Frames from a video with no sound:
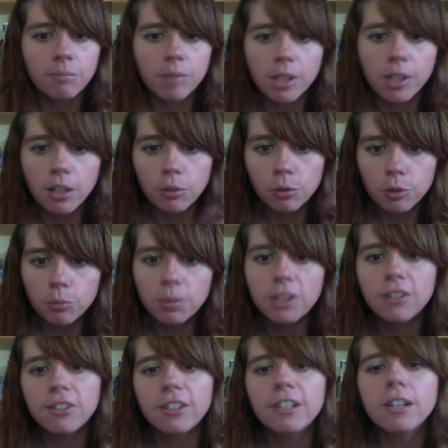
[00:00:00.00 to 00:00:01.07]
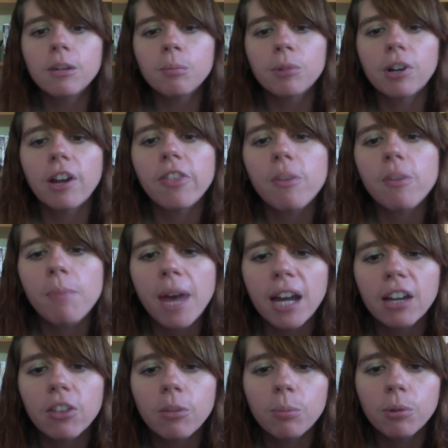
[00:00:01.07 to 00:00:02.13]
UPC number at the back
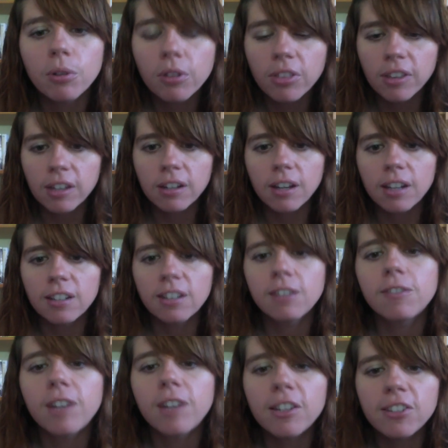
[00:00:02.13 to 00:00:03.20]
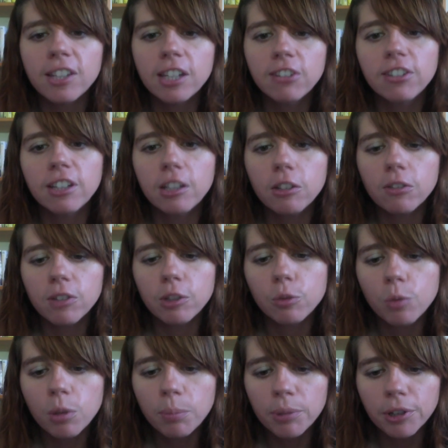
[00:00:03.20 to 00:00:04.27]
of the book that identifies each
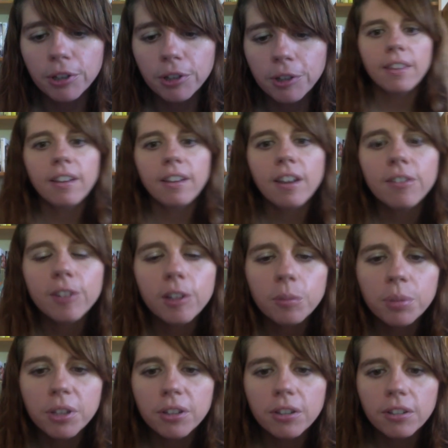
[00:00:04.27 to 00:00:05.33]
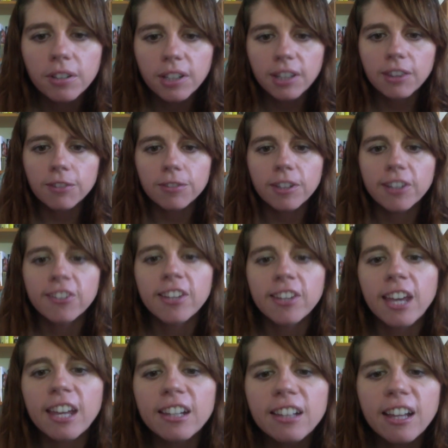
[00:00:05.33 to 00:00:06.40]
individual book. The cover appeared in the Flux
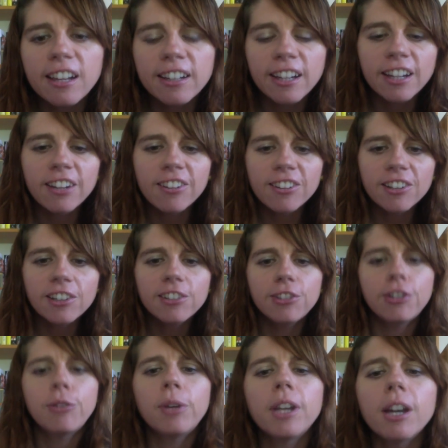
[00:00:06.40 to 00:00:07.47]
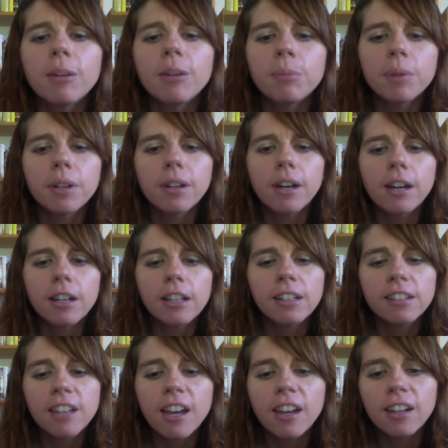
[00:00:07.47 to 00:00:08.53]
catalog, and it started showing up
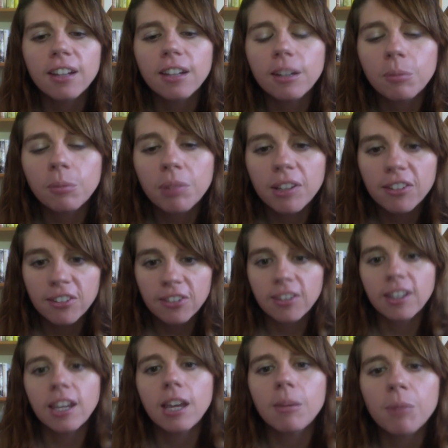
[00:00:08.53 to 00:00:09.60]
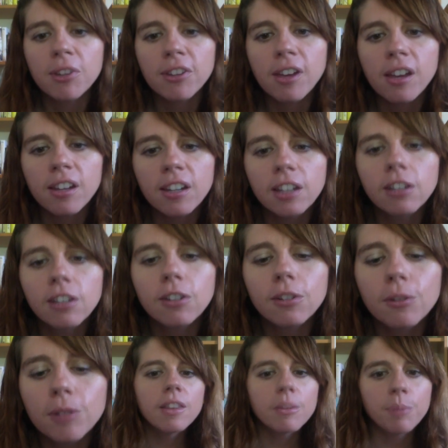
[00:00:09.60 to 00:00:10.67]
online in places like Amazon and
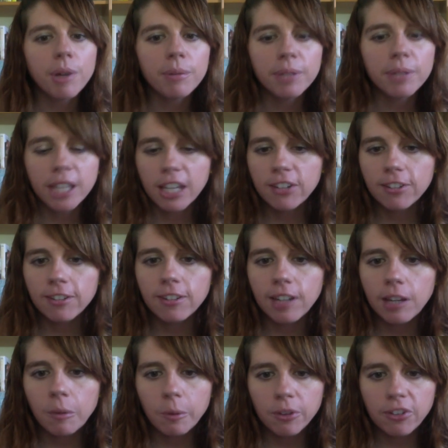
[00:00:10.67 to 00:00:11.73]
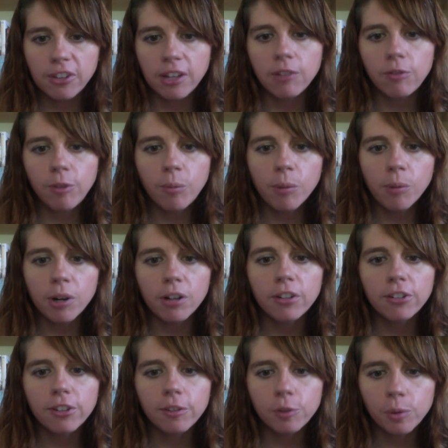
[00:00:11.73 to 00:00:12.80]
Goodreads. Publication date was set for
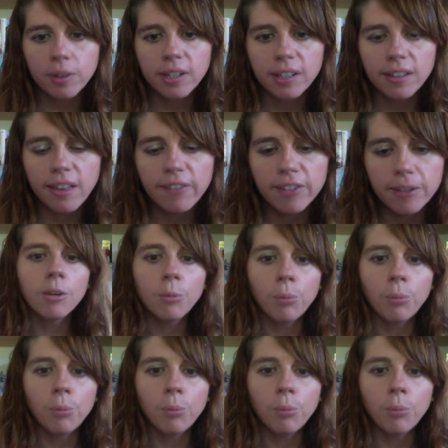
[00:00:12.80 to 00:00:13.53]
March of 2011.